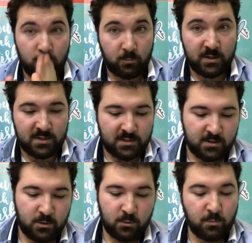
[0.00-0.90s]
Brings us
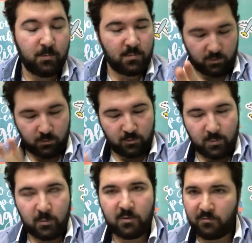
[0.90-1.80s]
to
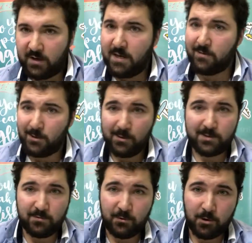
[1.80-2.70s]
3.5, going
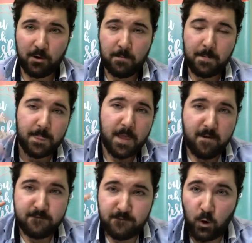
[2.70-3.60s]
to 4.
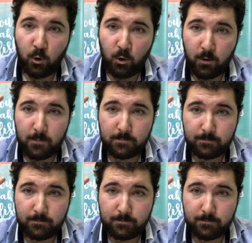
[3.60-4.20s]
4.